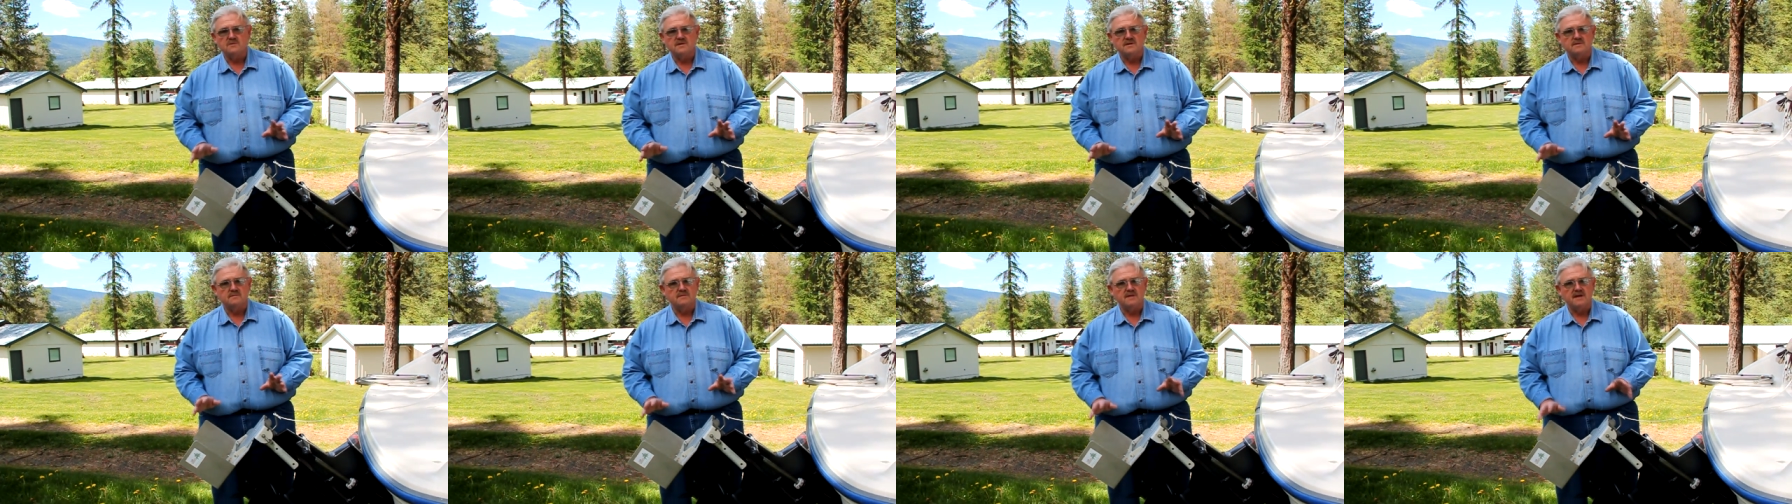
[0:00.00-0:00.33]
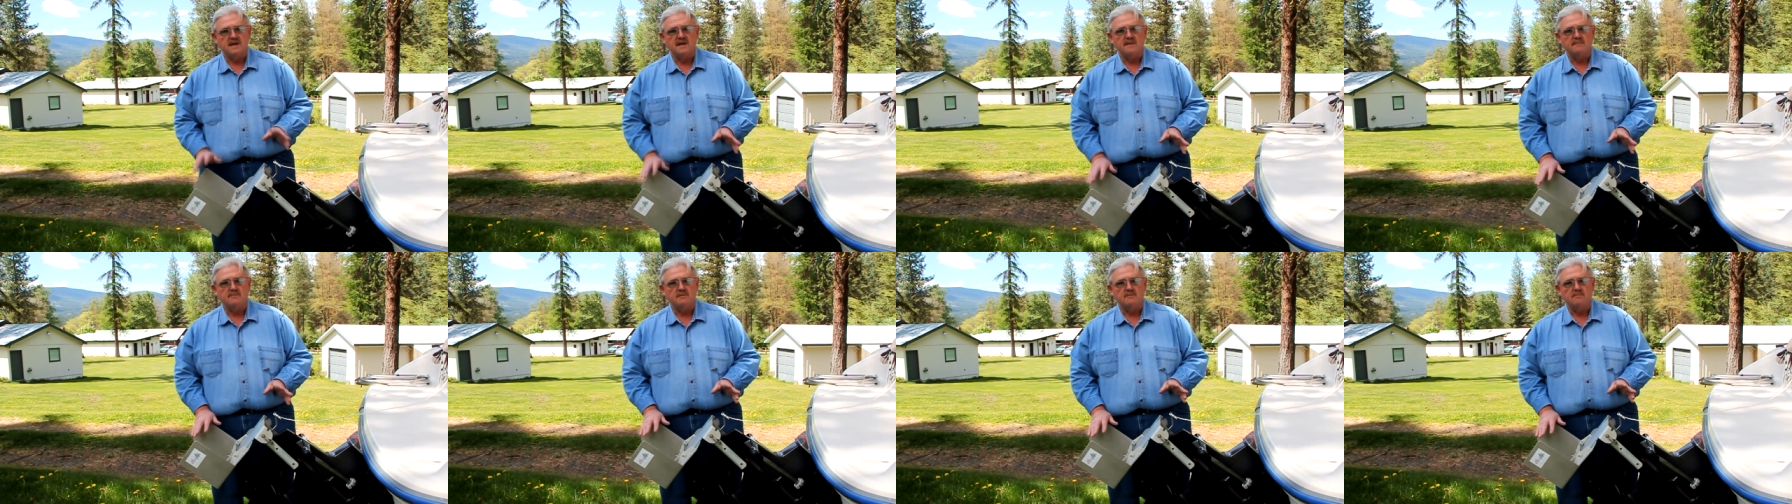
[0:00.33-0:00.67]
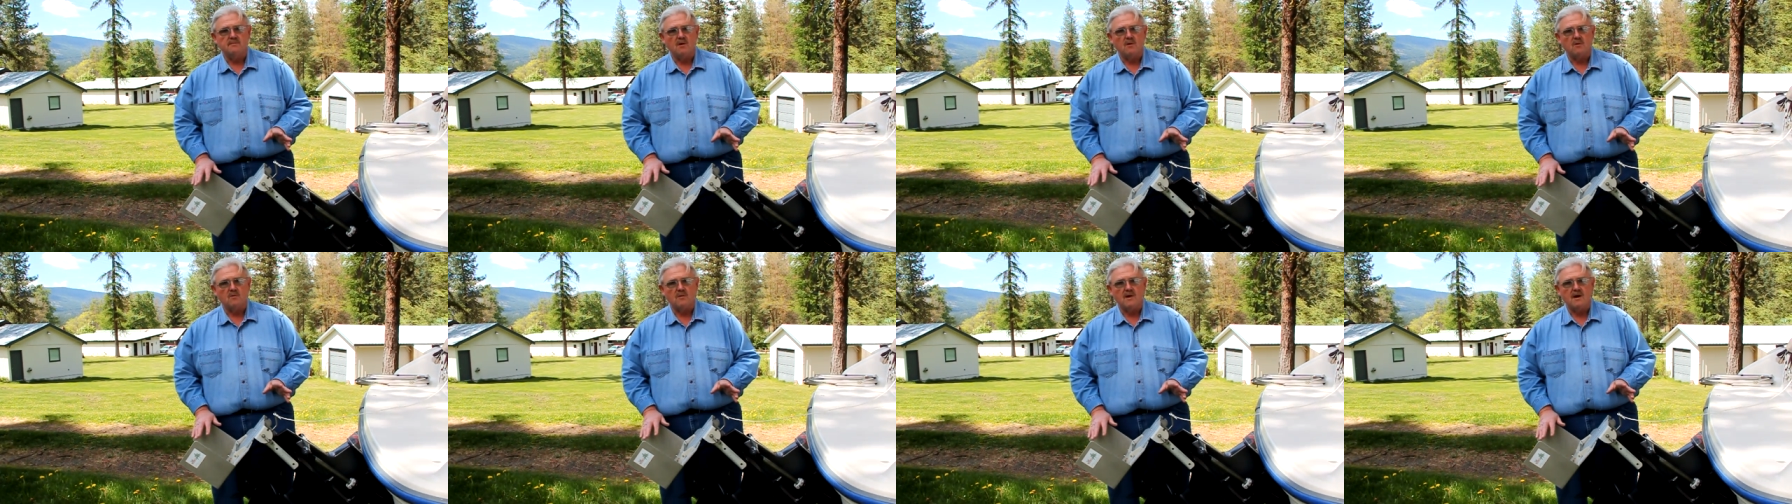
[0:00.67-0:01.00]
we can keep the
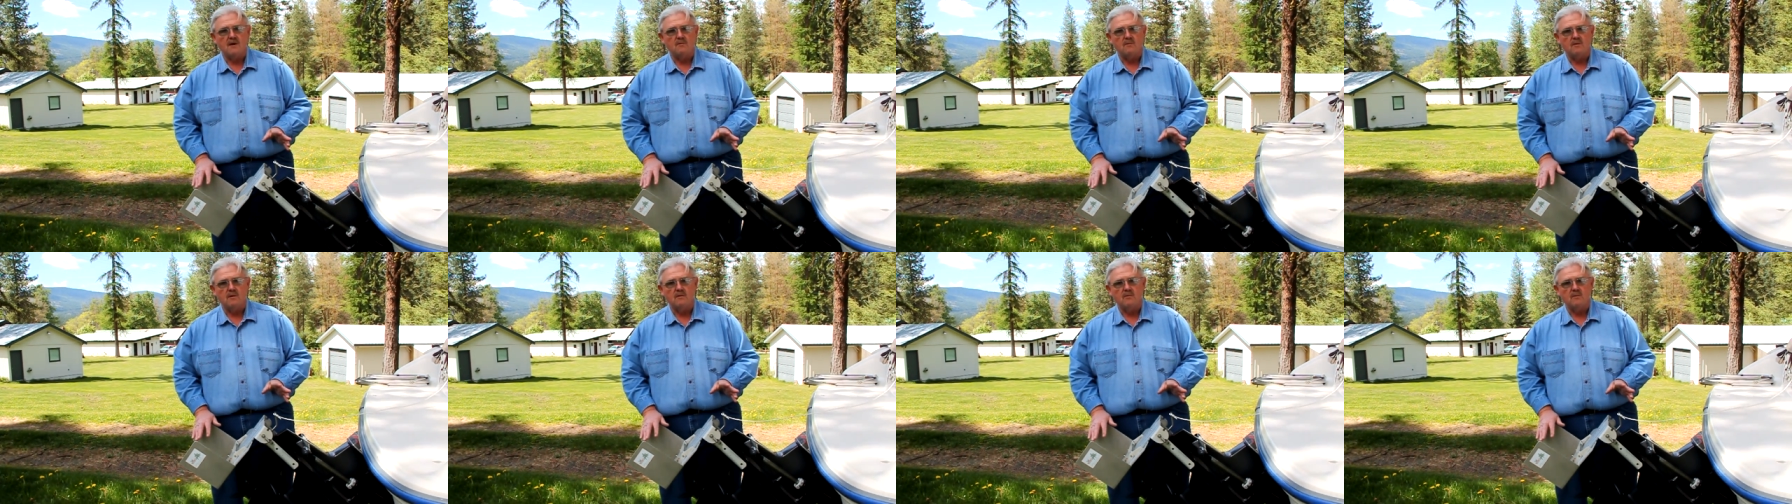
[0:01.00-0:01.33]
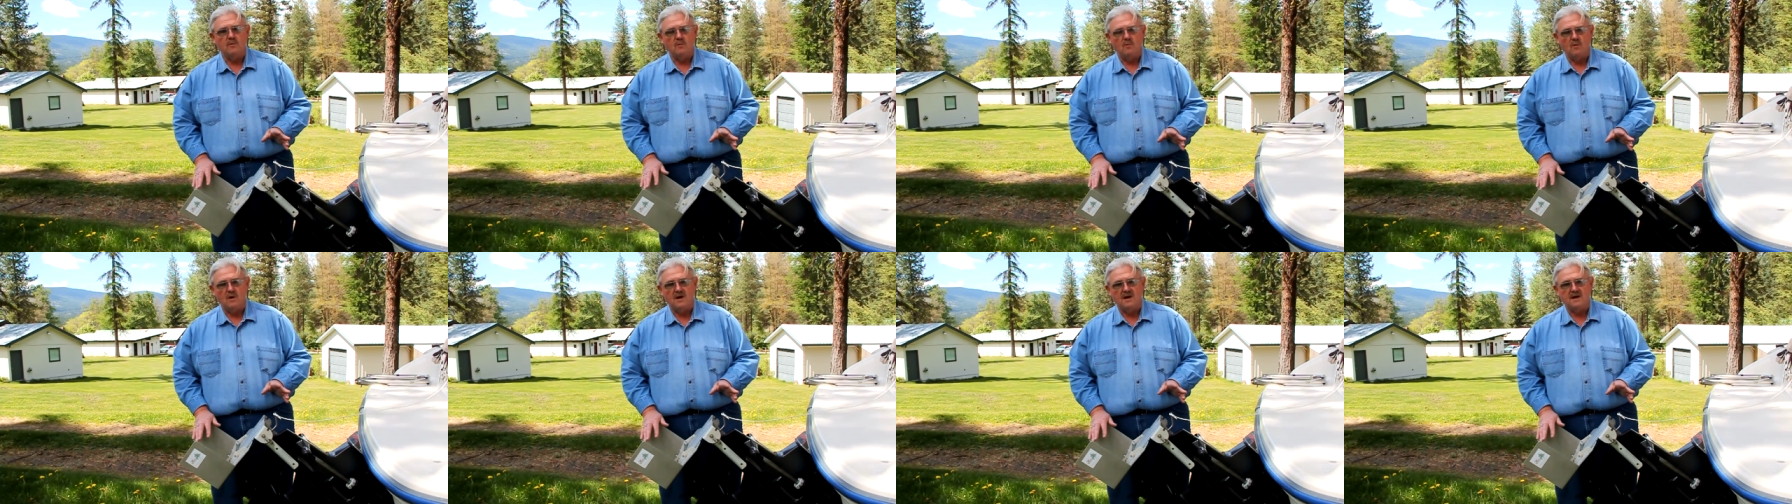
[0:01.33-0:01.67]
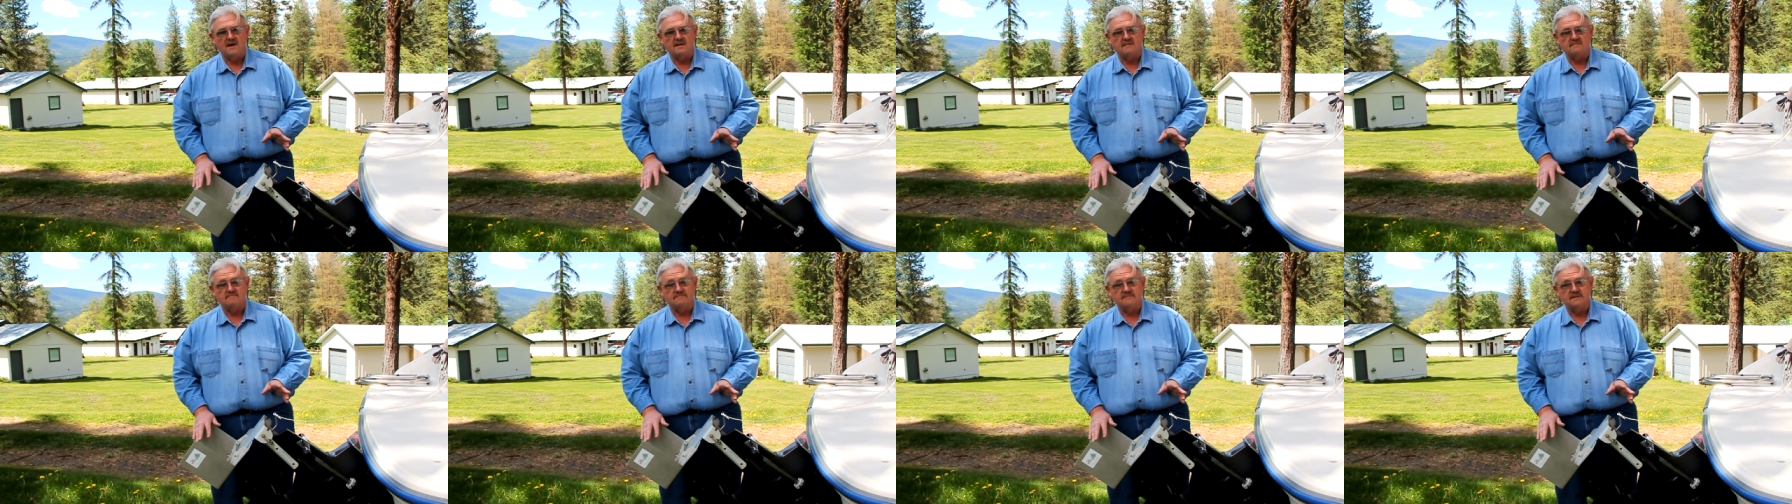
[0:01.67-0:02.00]
boat right where we want
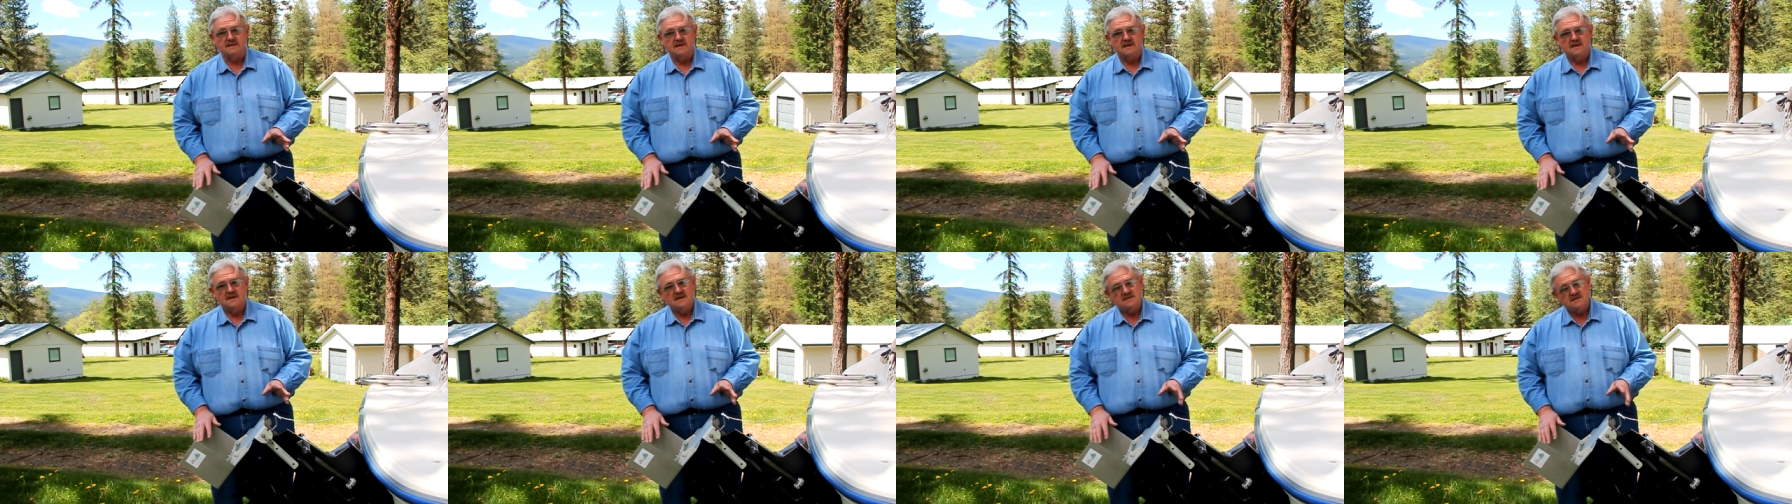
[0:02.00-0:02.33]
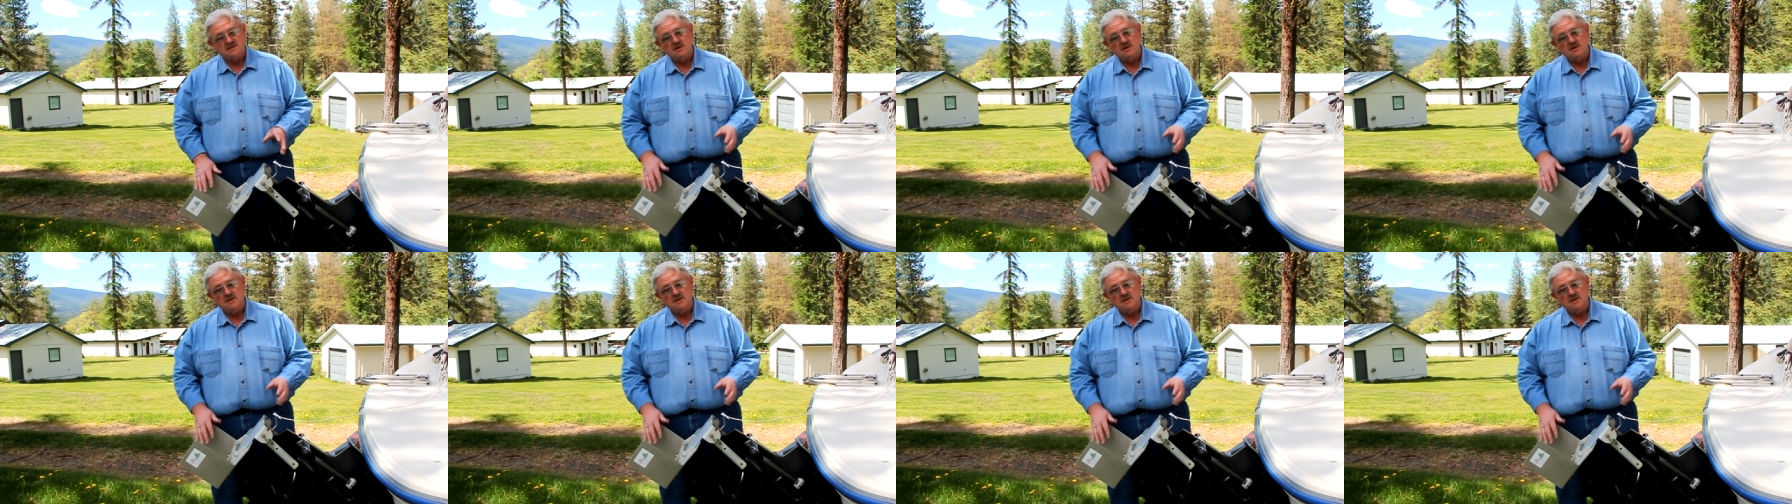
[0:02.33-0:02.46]
it.